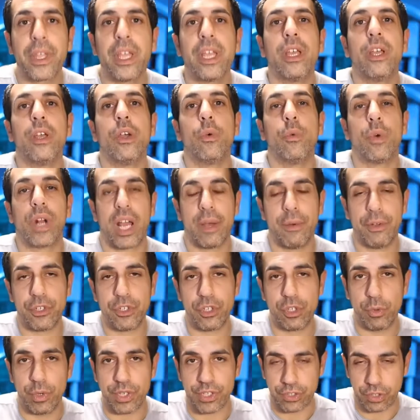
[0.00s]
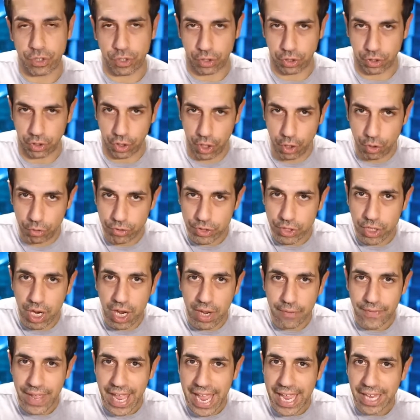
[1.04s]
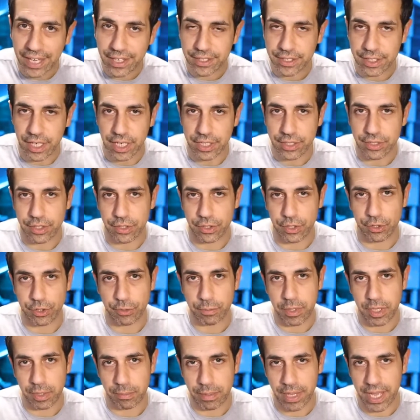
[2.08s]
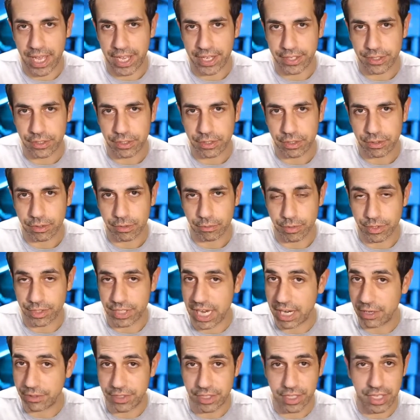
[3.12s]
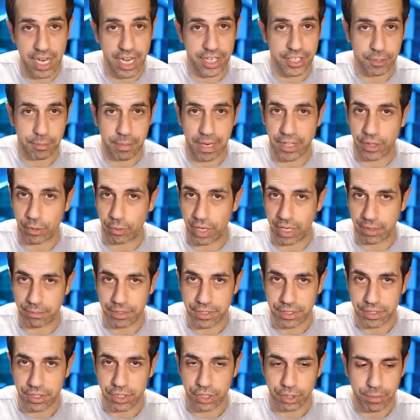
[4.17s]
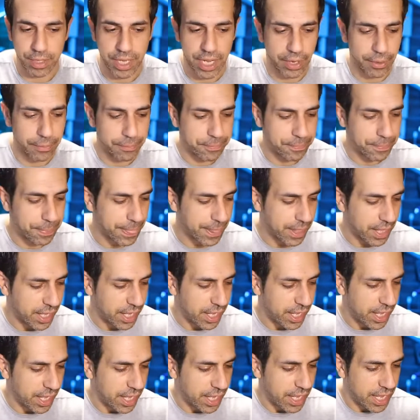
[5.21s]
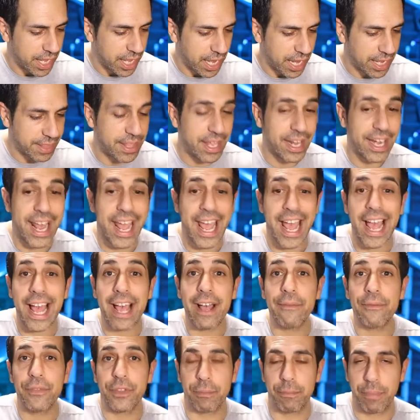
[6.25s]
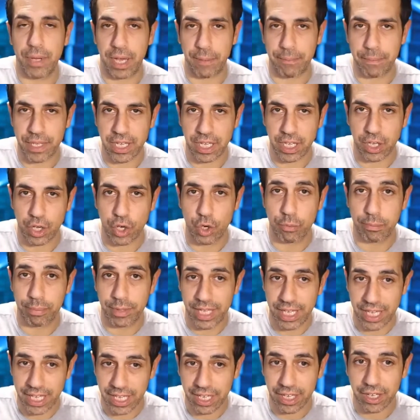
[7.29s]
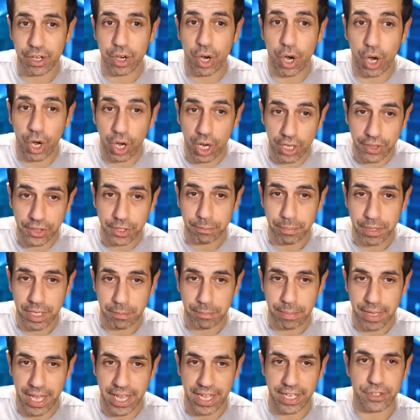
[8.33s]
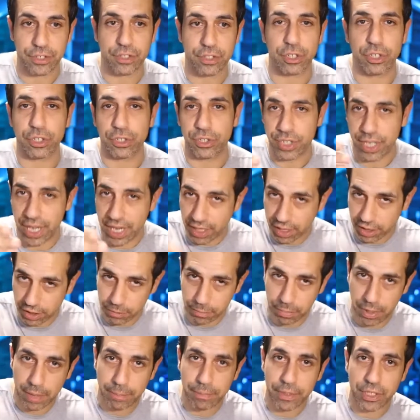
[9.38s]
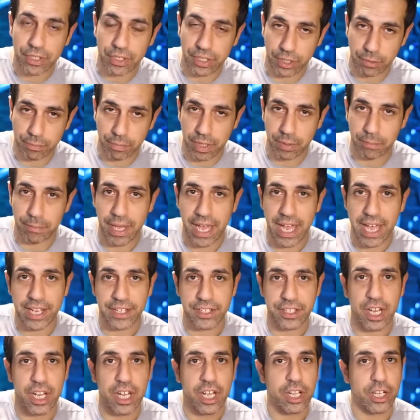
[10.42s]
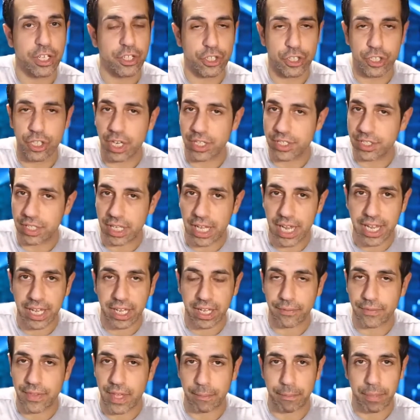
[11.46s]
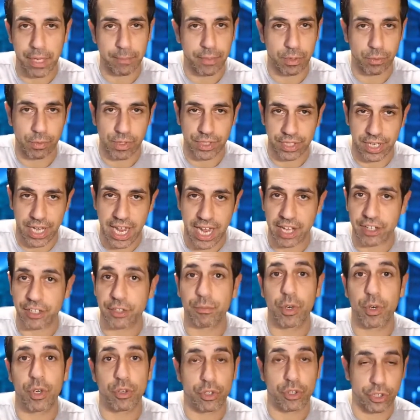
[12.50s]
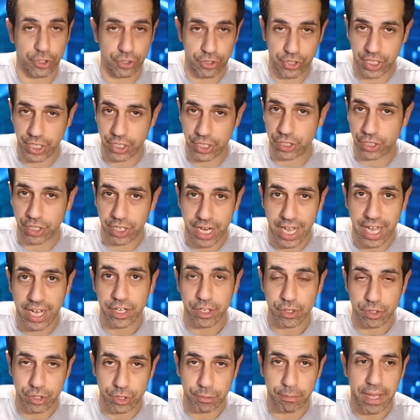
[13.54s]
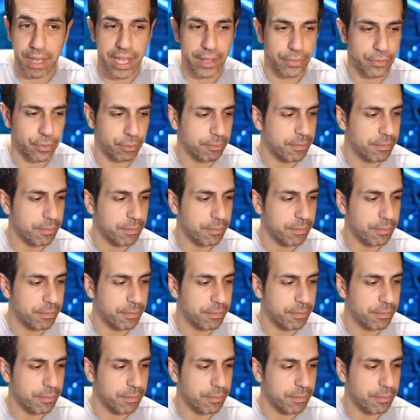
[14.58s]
what I would do is close off access to those pee pads, which sounds nuts, by the way, but just hear me out. And then have the puppy go pee on the pee pad. So you're taking the puppy to the pee pads, just like if that puppy wasn't housebroke or you're teaching it how to use the bathroom.